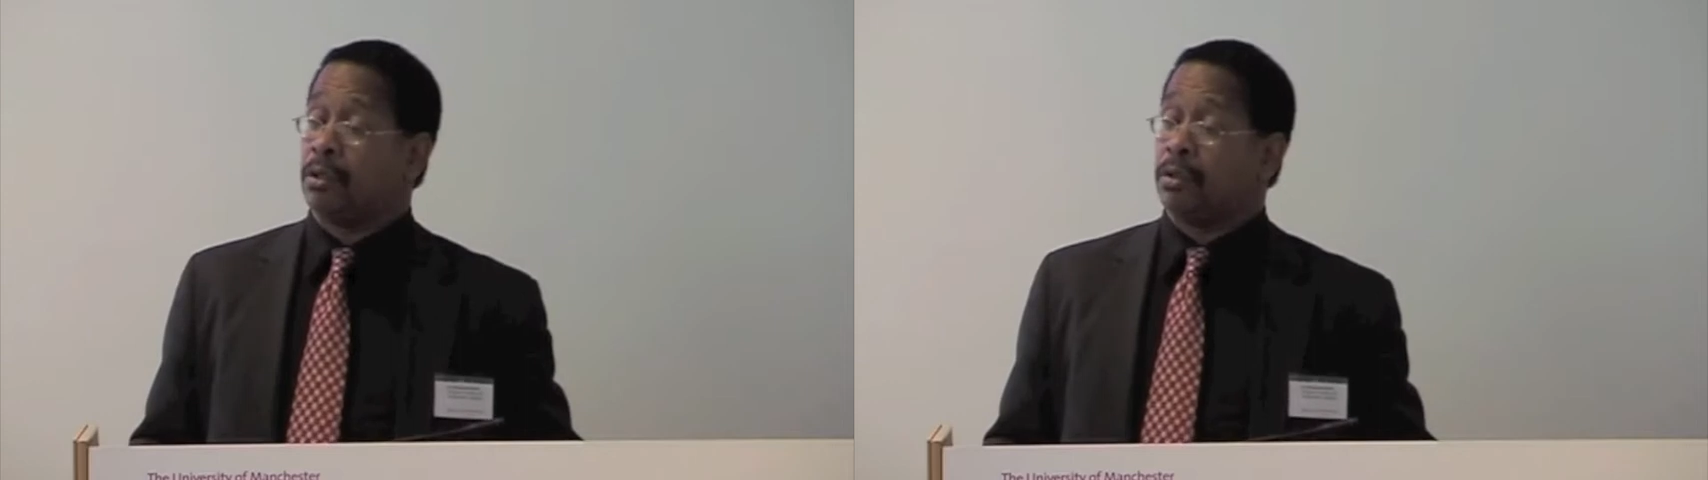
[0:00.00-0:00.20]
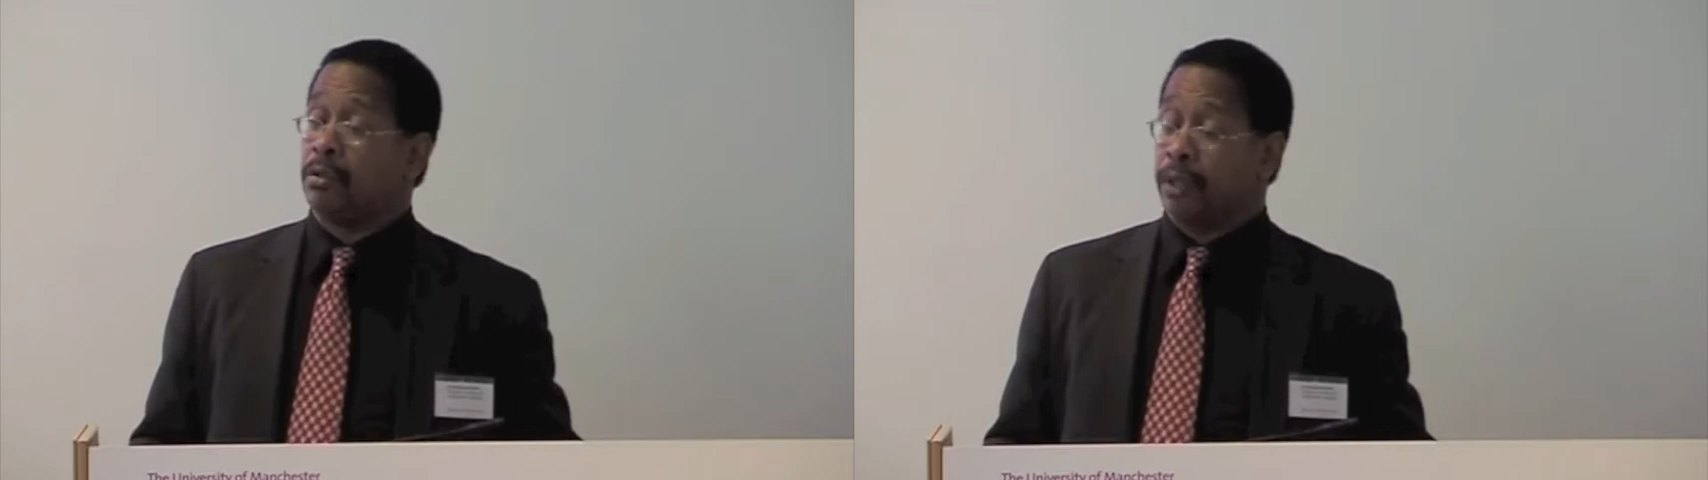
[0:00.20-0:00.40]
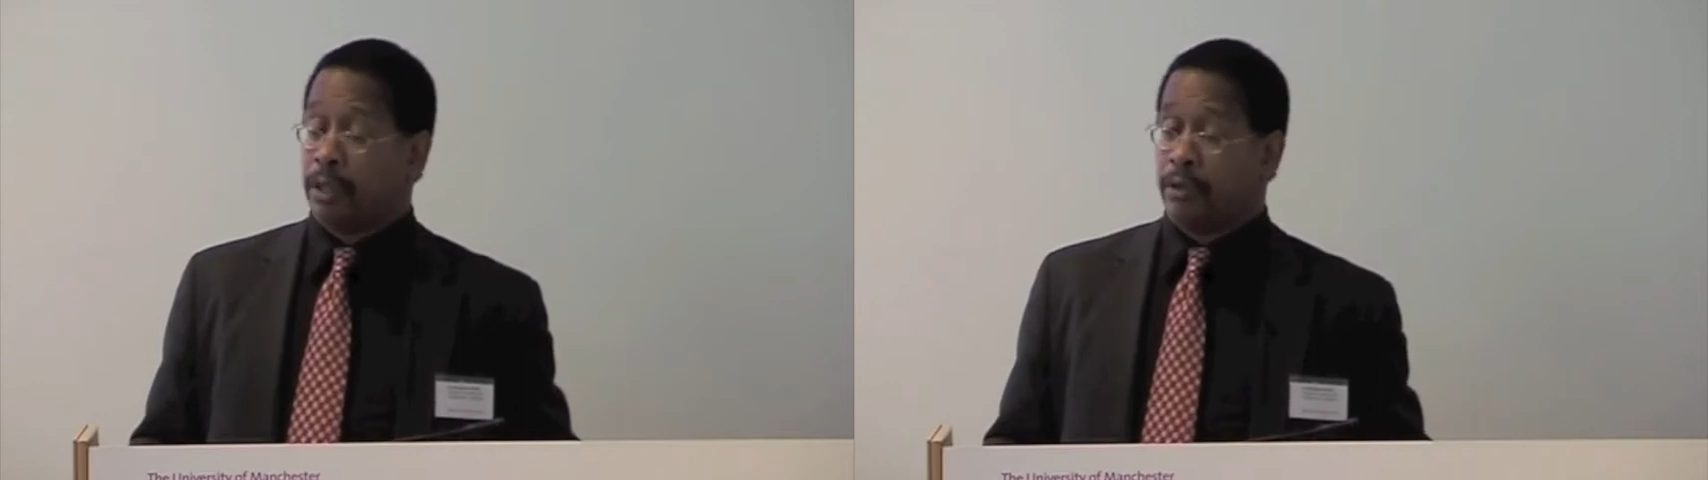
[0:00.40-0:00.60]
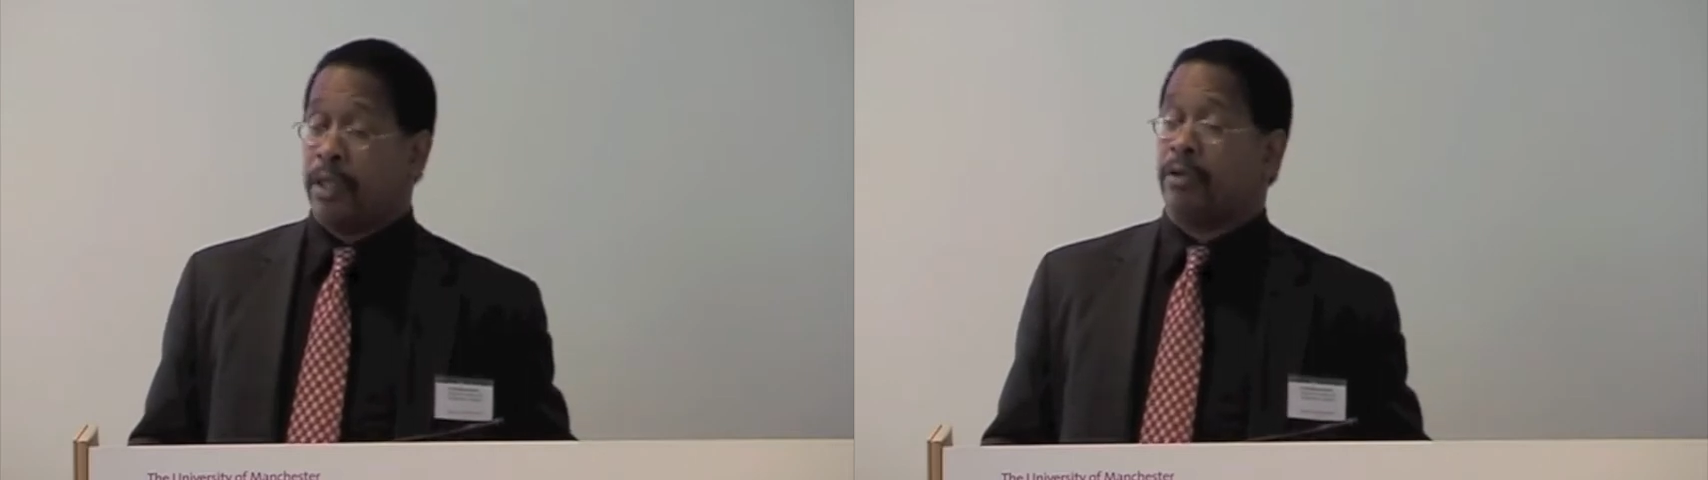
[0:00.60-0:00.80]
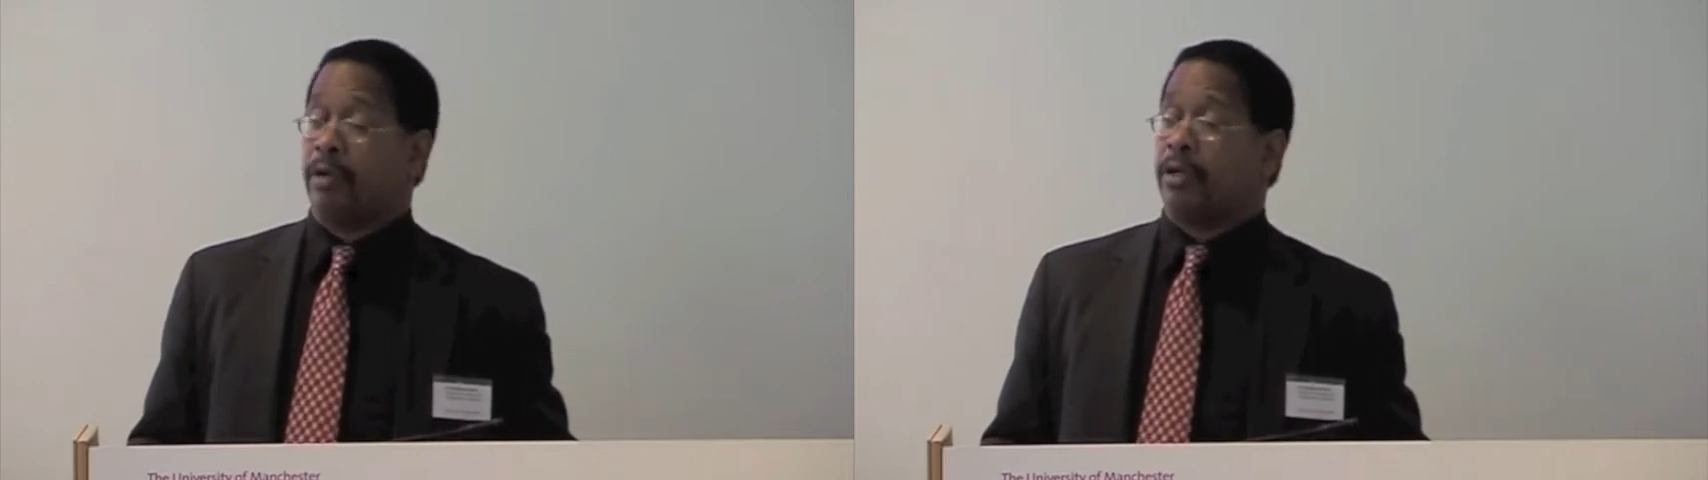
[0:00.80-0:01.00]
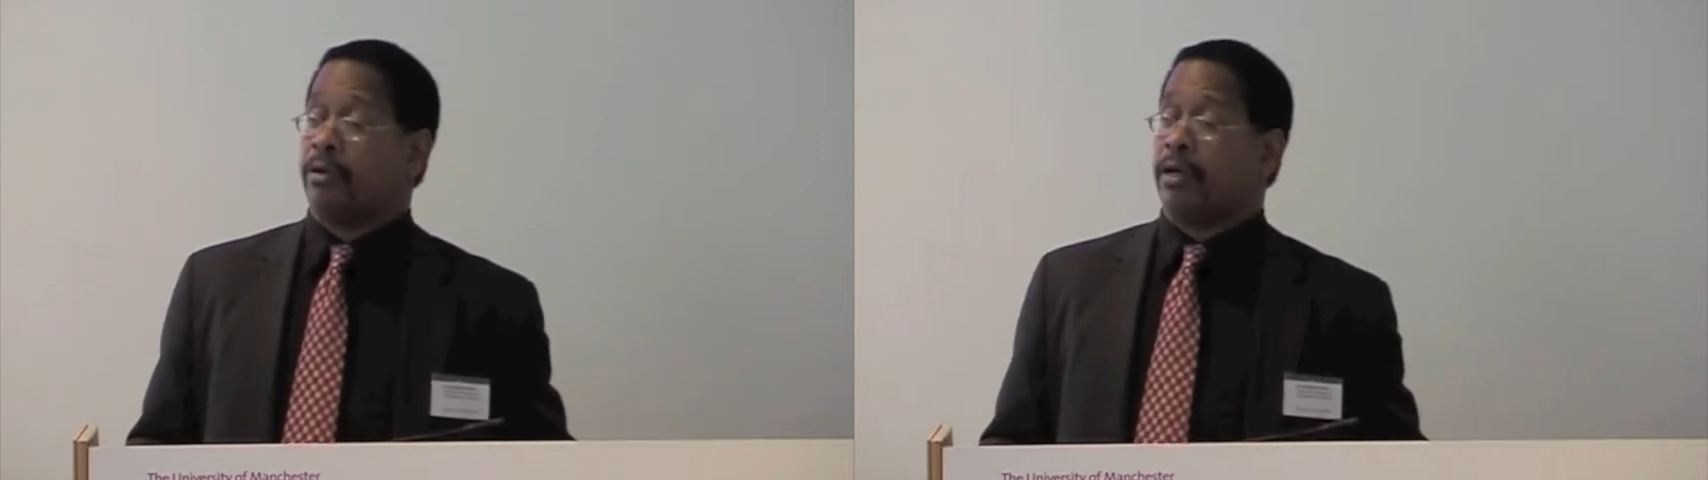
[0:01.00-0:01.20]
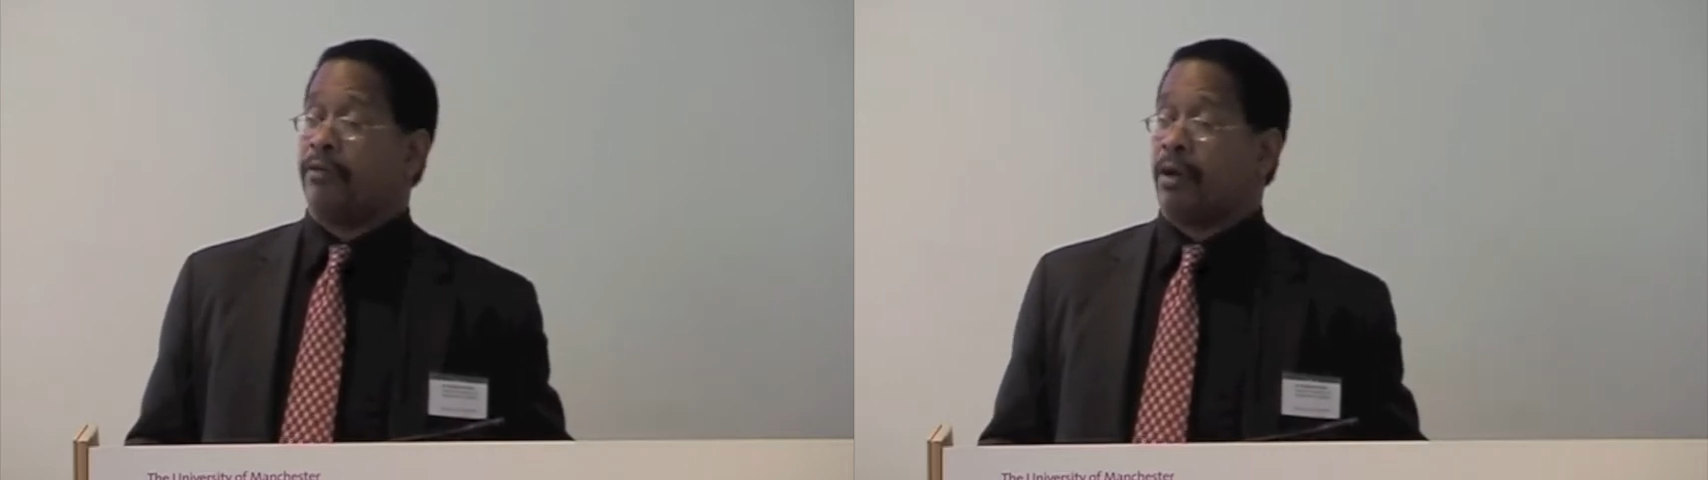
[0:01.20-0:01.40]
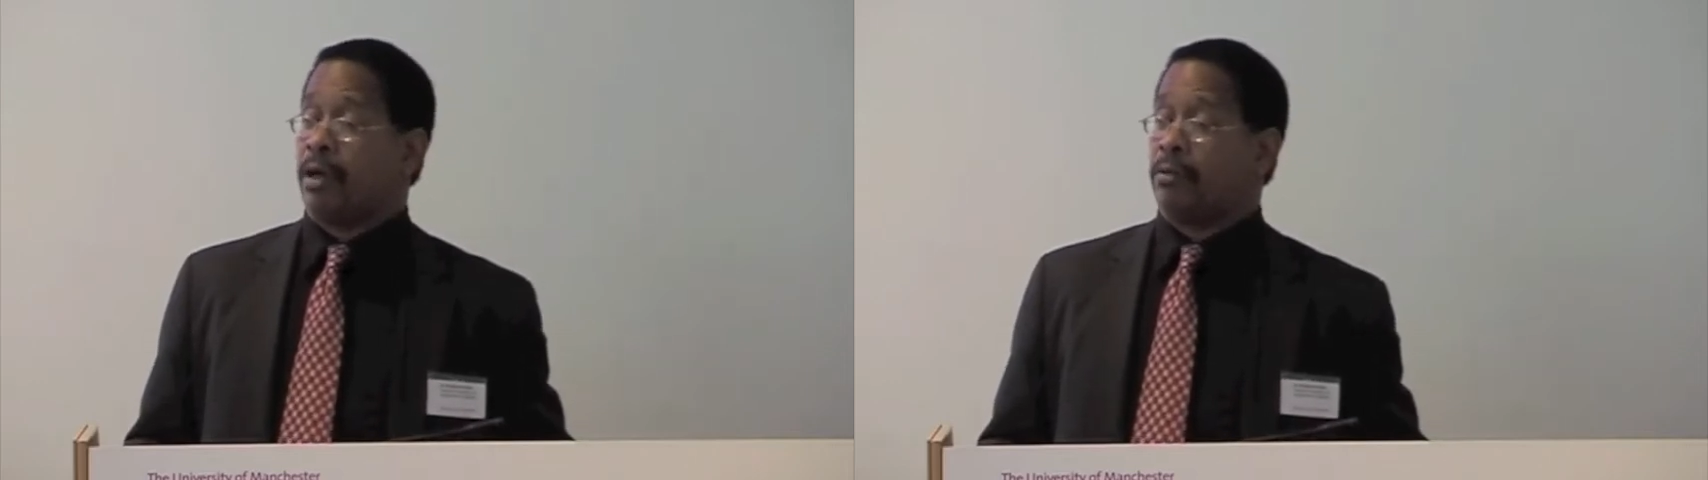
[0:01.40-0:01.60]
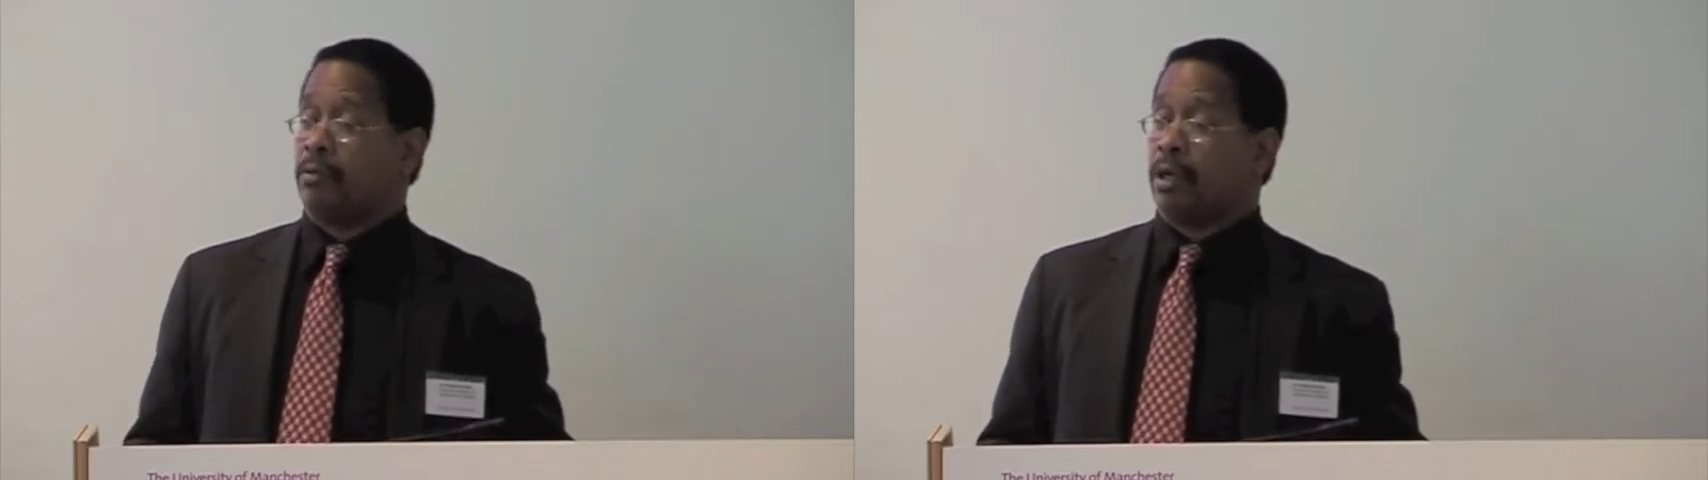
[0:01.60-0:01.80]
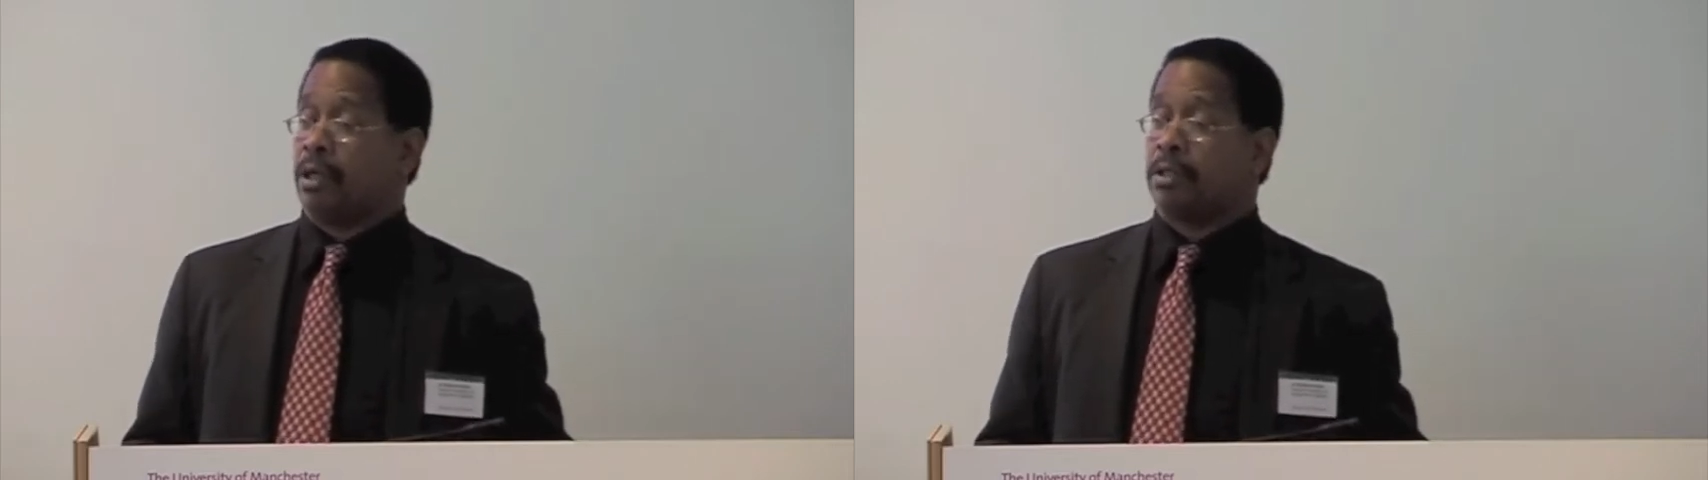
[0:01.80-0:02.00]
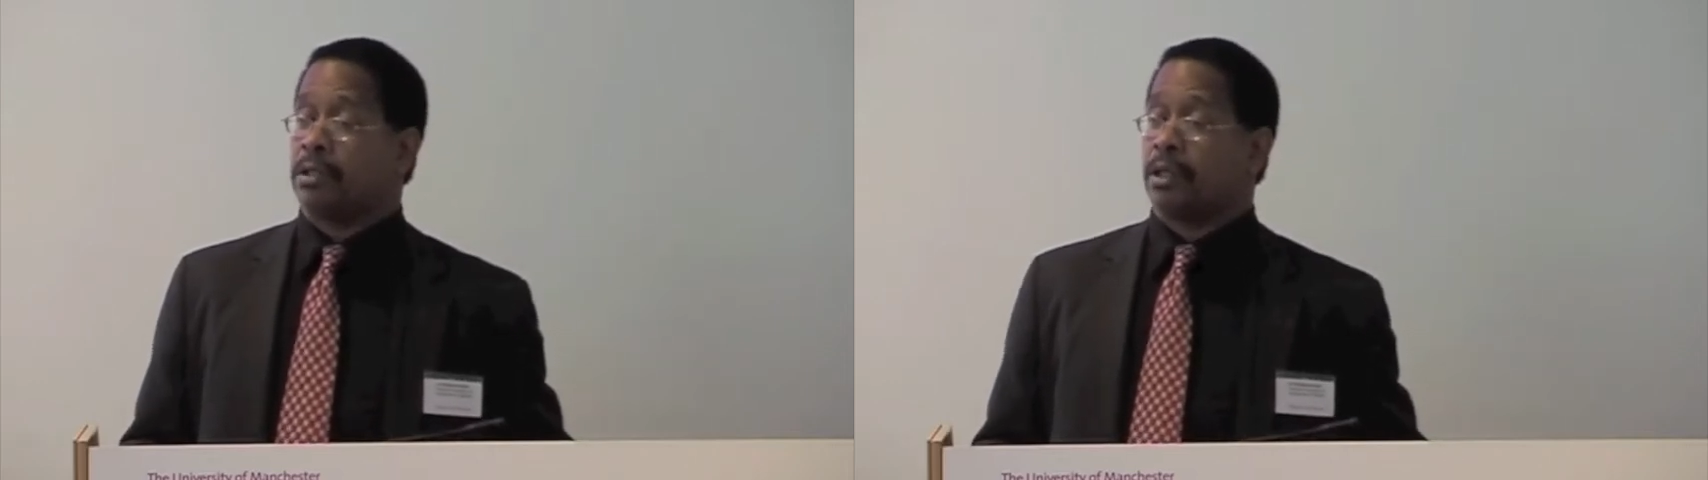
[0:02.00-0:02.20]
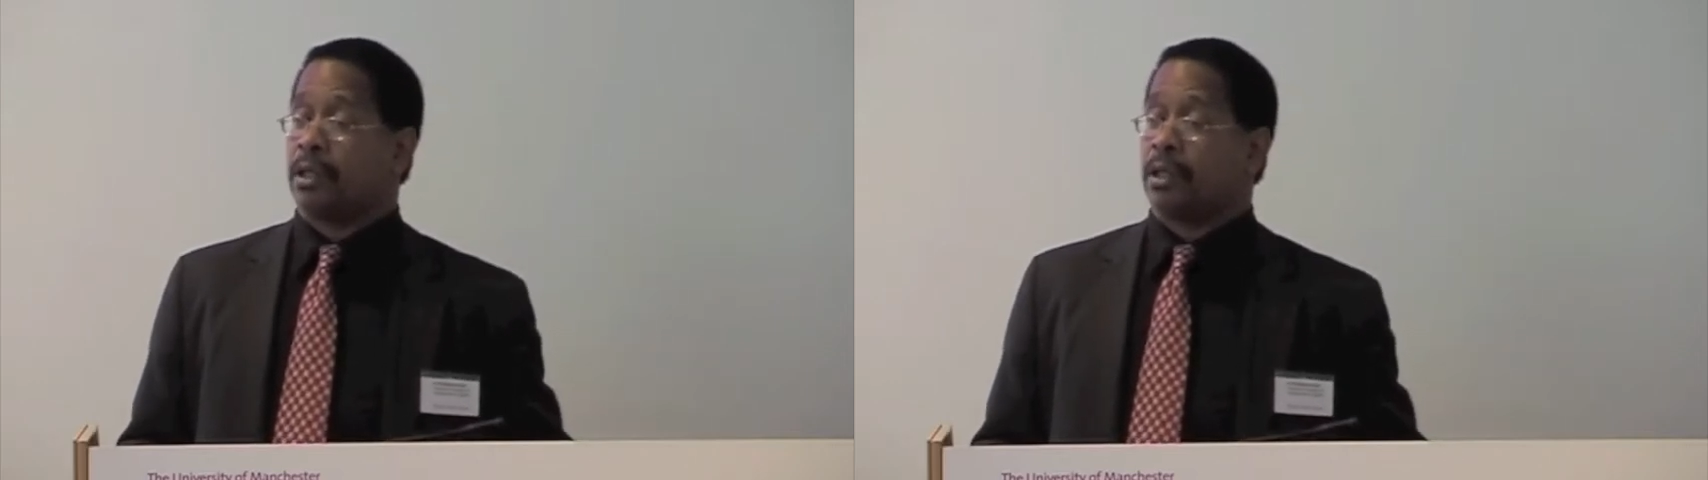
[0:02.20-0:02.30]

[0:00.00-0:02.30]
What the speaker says: who their great-great-grandfather was.